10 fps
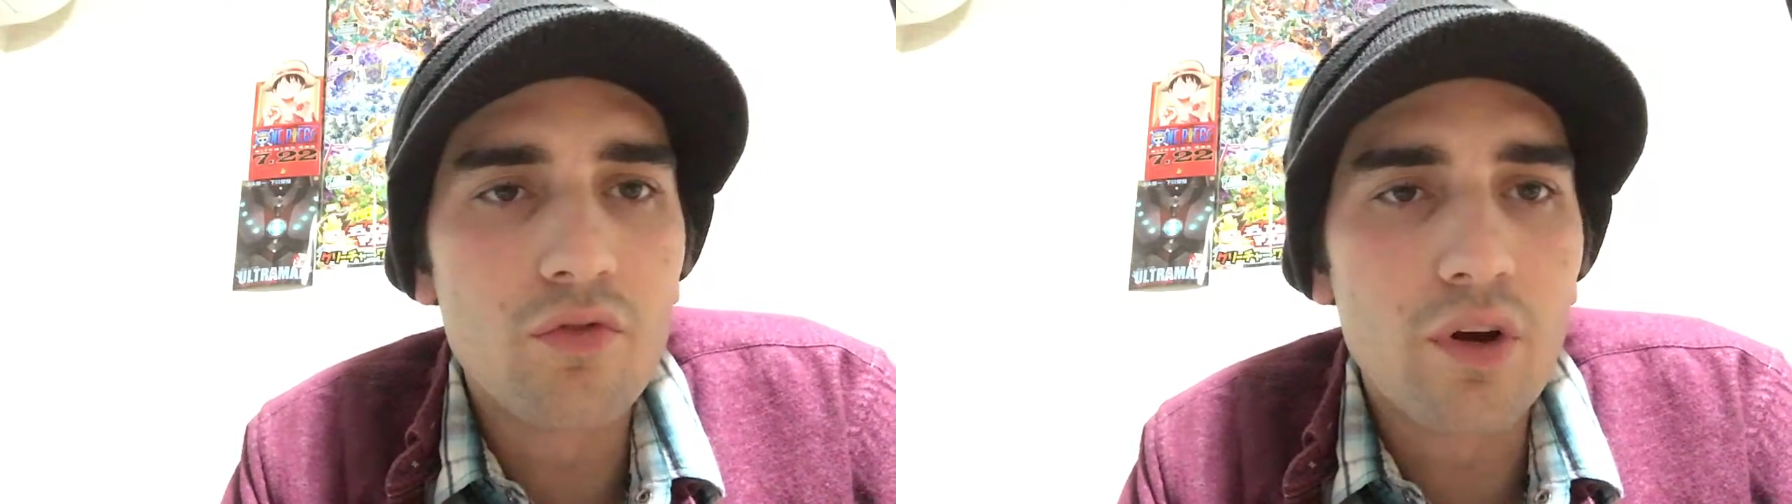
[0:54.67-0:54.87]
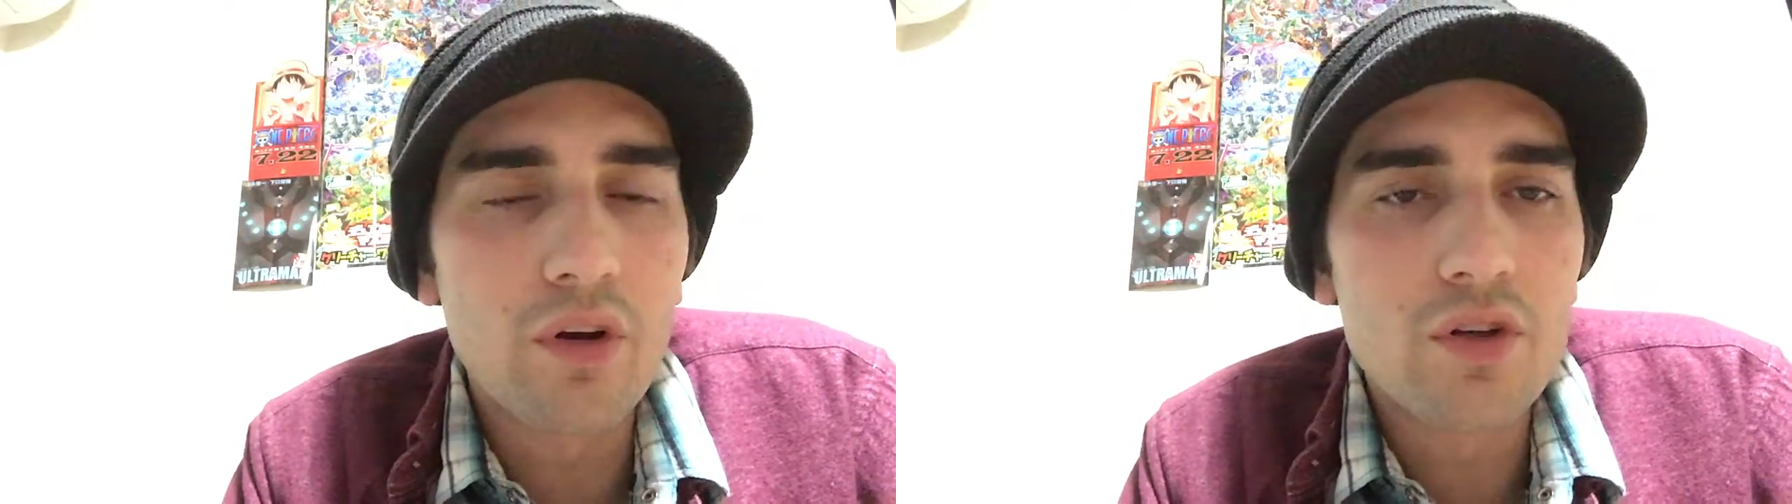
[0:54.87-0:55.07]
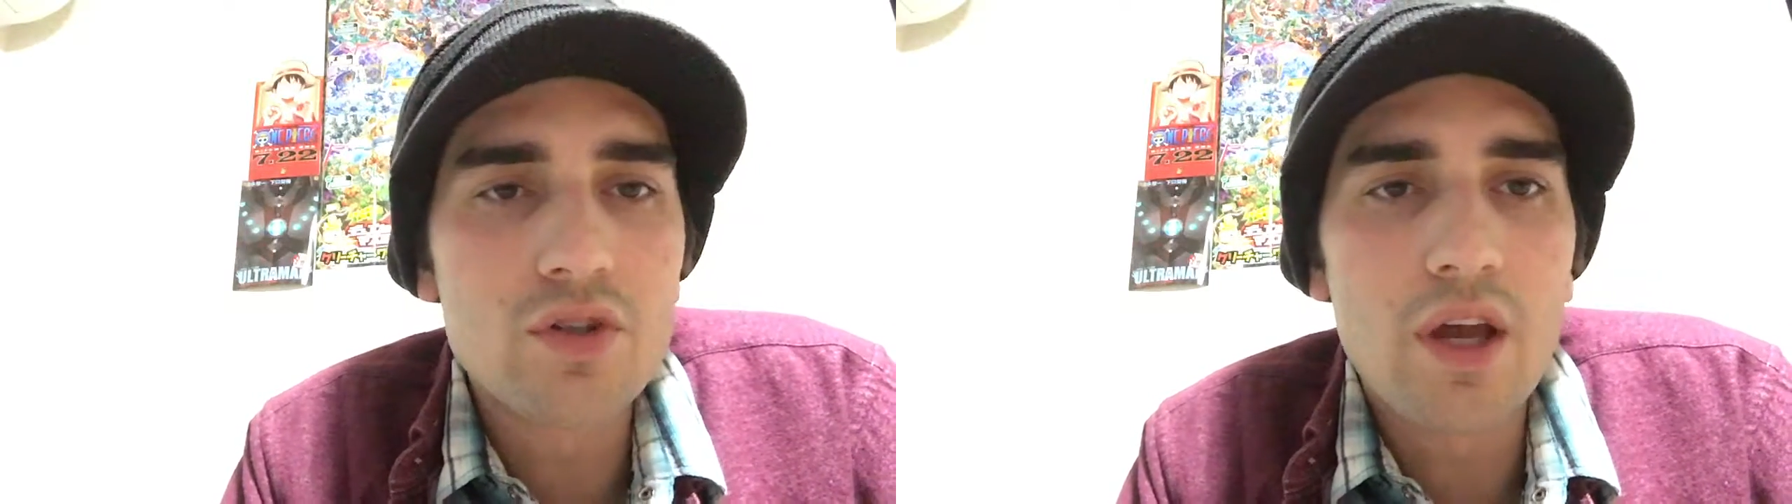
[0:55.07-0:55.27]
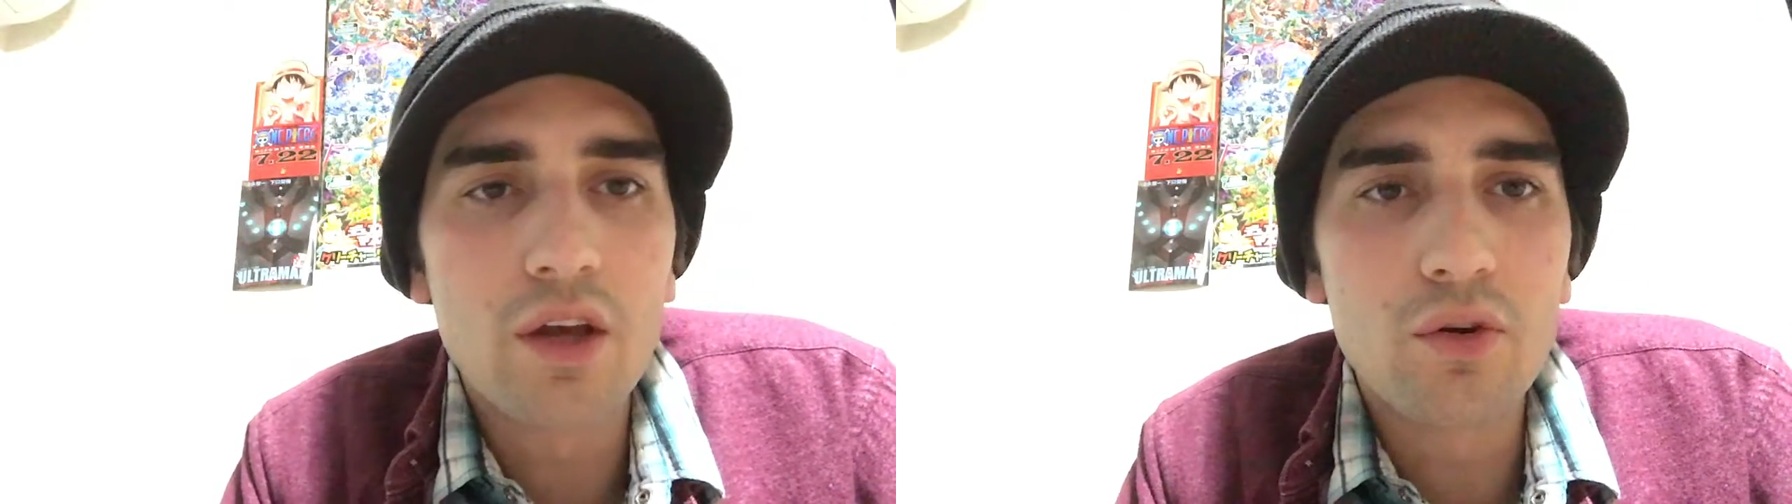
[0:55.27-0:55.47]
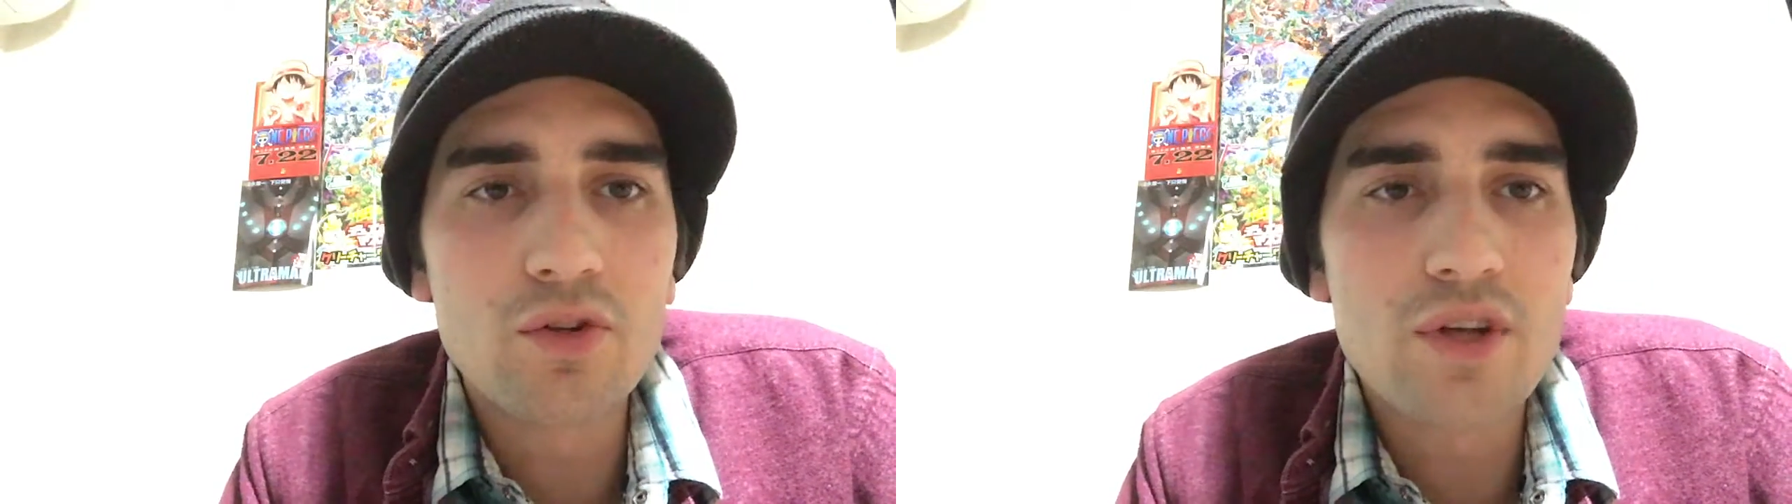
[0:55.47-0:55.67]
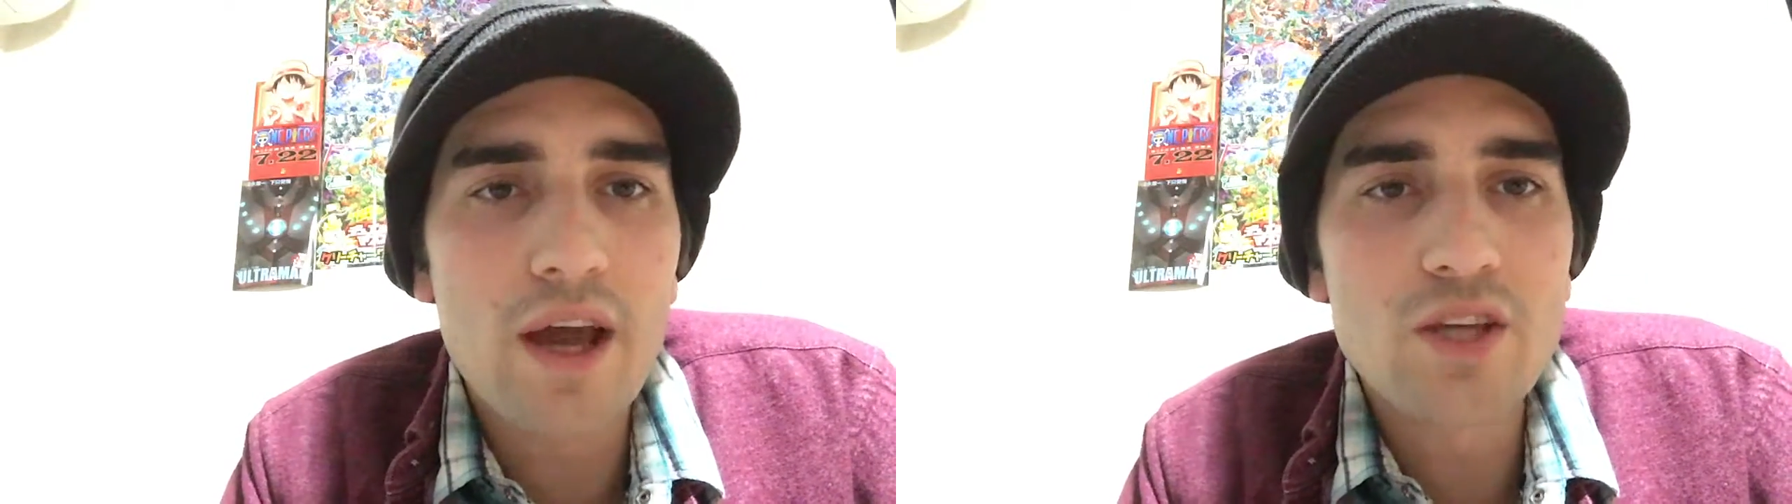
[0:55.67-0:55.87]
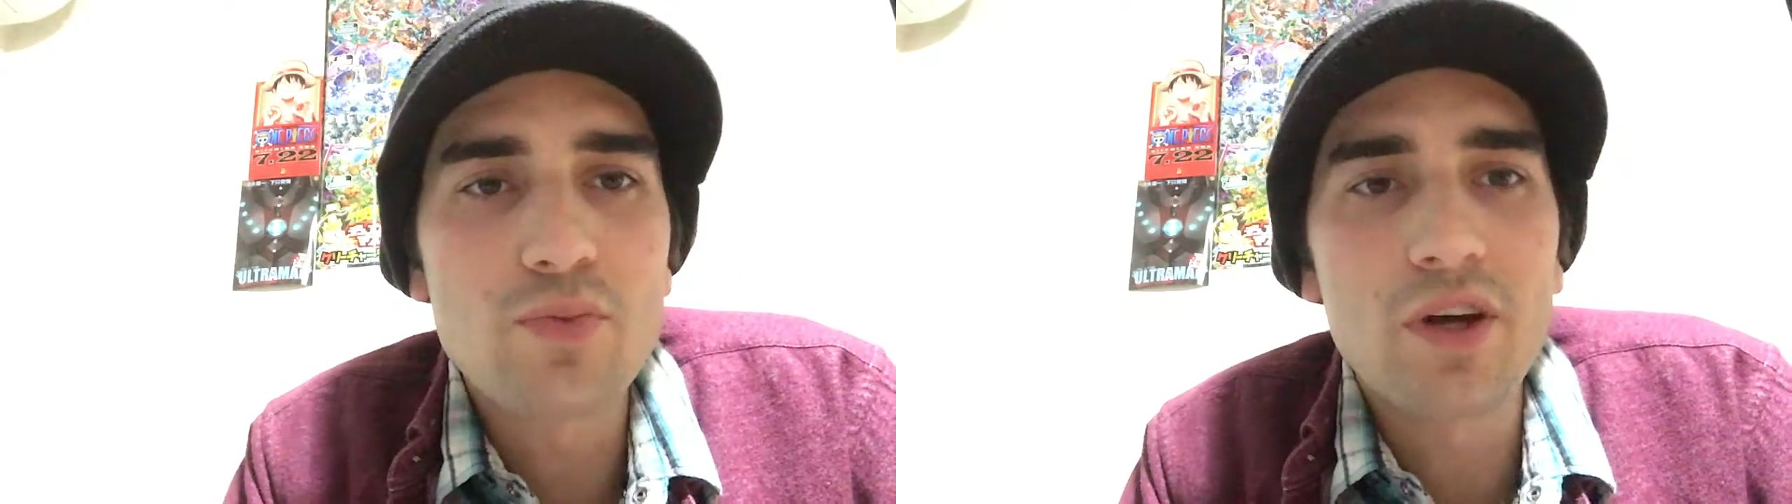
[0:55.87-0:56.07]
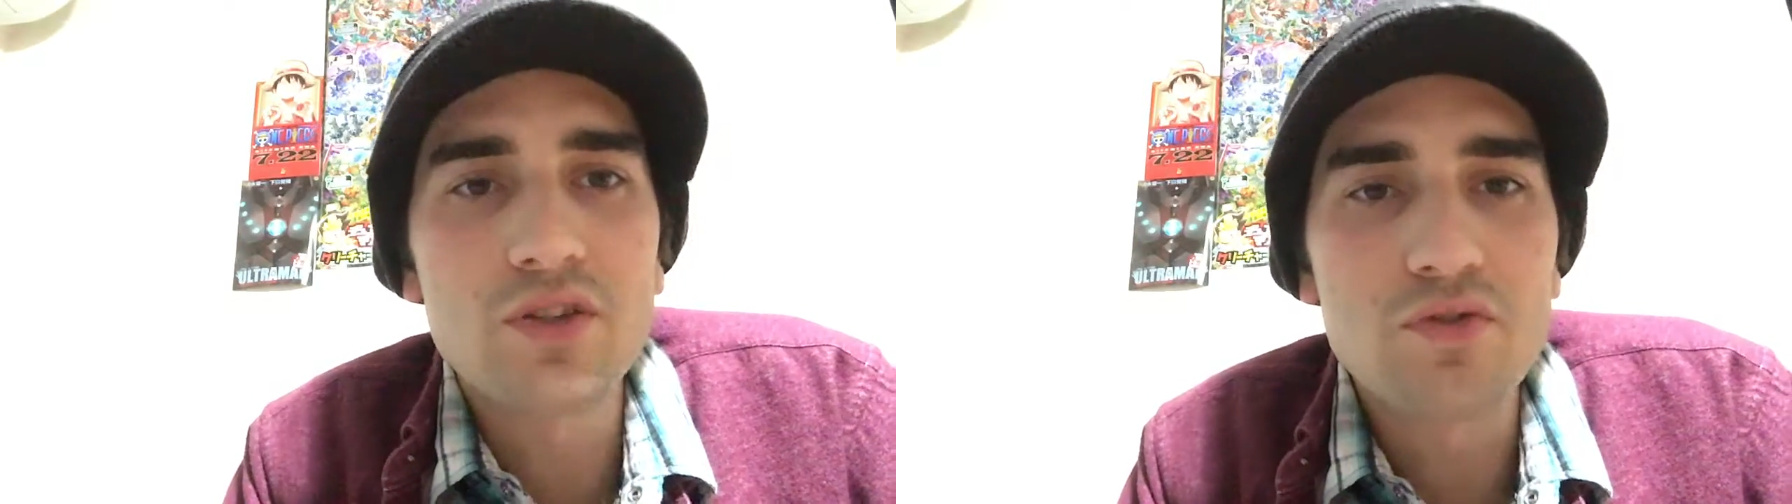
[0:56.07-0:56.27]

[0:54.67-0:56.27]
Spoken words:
various angles and aspects